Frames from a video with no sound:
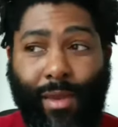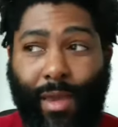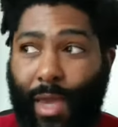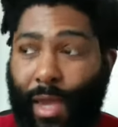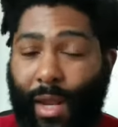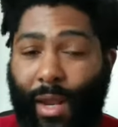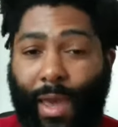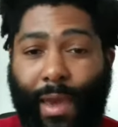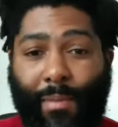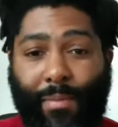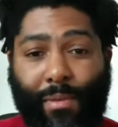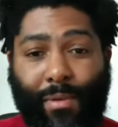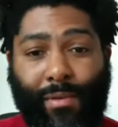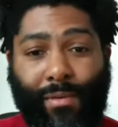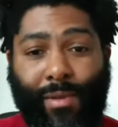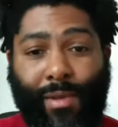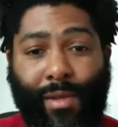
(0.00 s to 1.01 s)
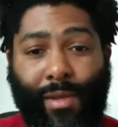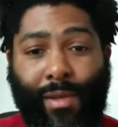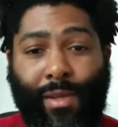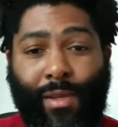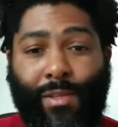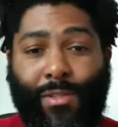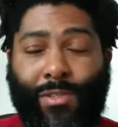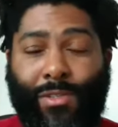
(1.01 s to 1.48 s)
And it happened.
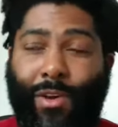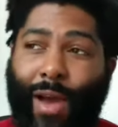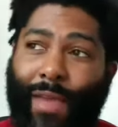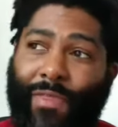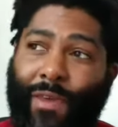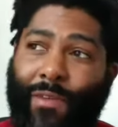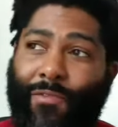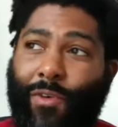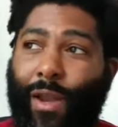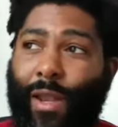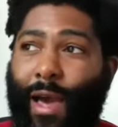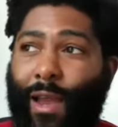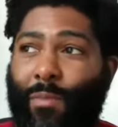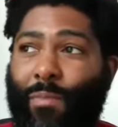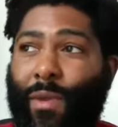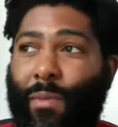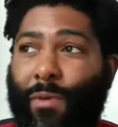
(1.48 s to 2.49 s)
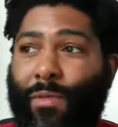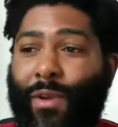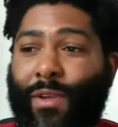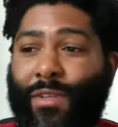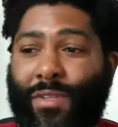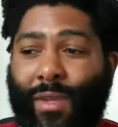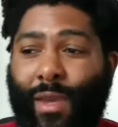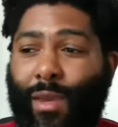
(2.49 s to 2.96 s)
So I think for a lot of people, they're
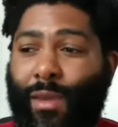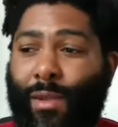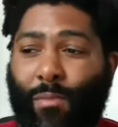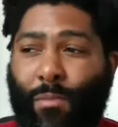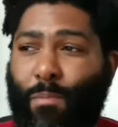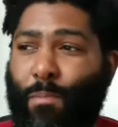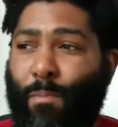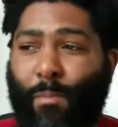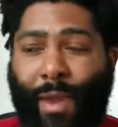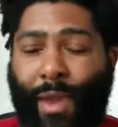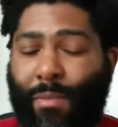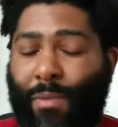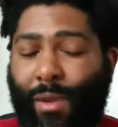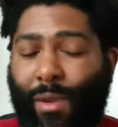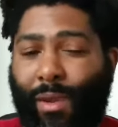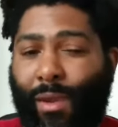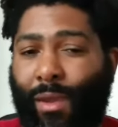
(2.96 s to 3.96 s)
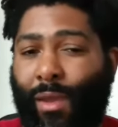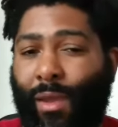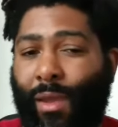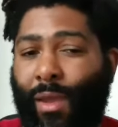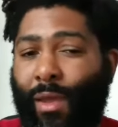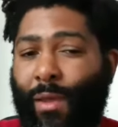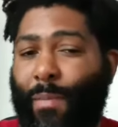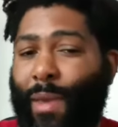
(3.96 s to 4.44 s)
saying, maybe,
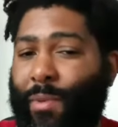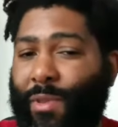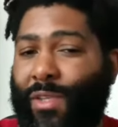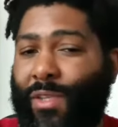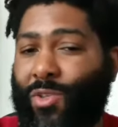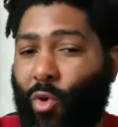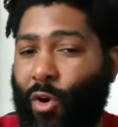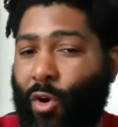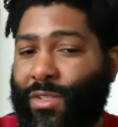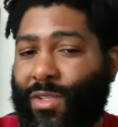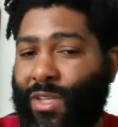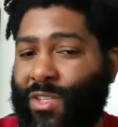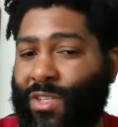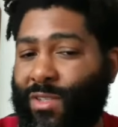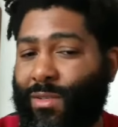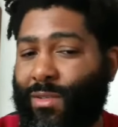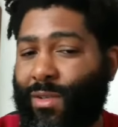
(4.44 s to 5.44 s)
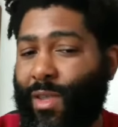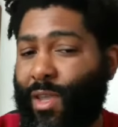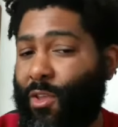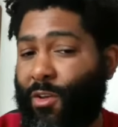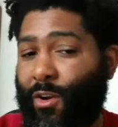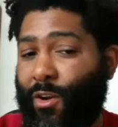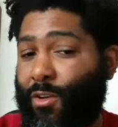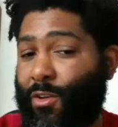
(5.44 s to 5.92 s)
maybe these organizations
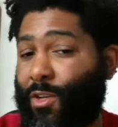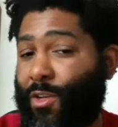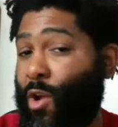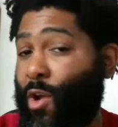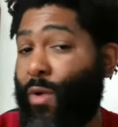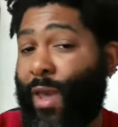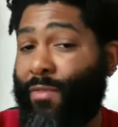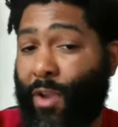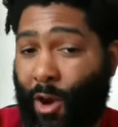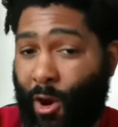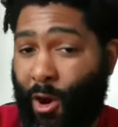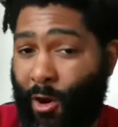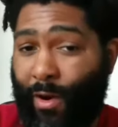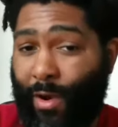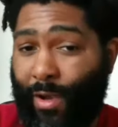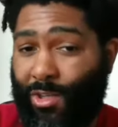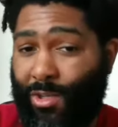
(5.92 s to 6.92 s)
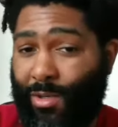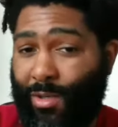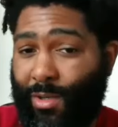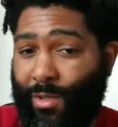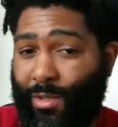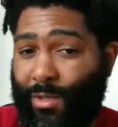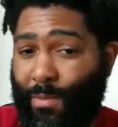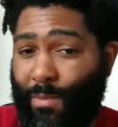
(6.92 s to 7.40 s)
either don't have the courage
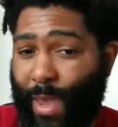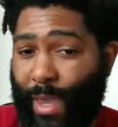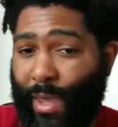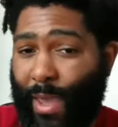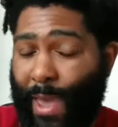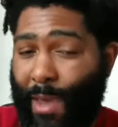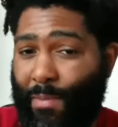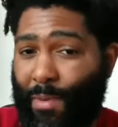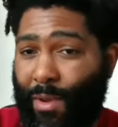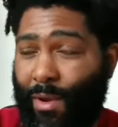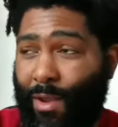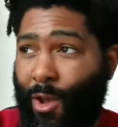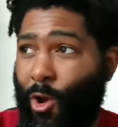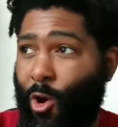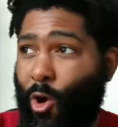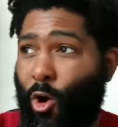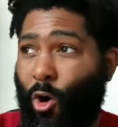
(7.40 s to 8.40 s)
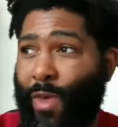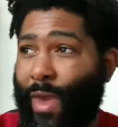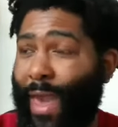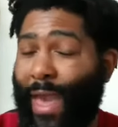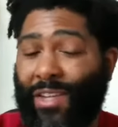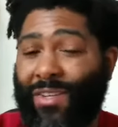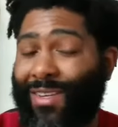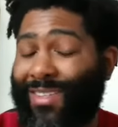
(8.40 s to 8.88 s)
to make it happen, or they
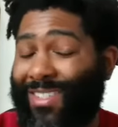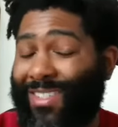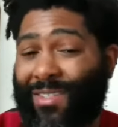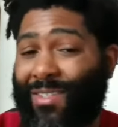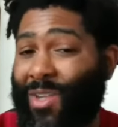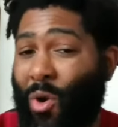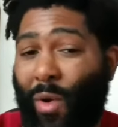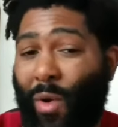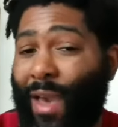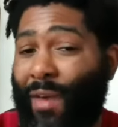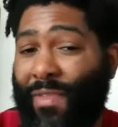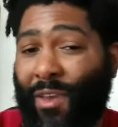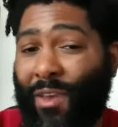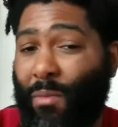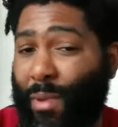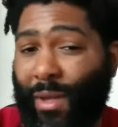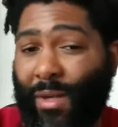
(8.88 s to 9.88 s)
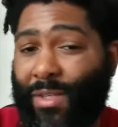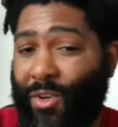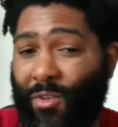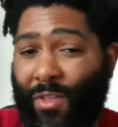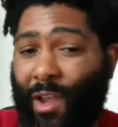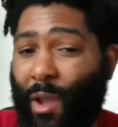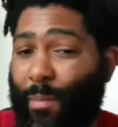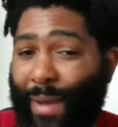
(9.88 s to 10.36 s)
actually just don't have the ability or
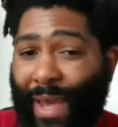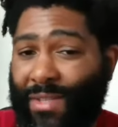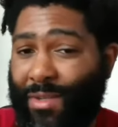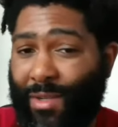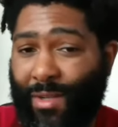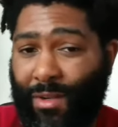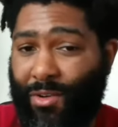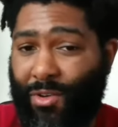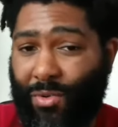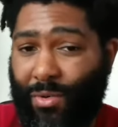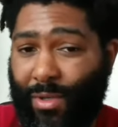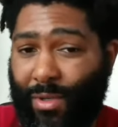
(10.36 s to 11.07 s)
the capacity to do it.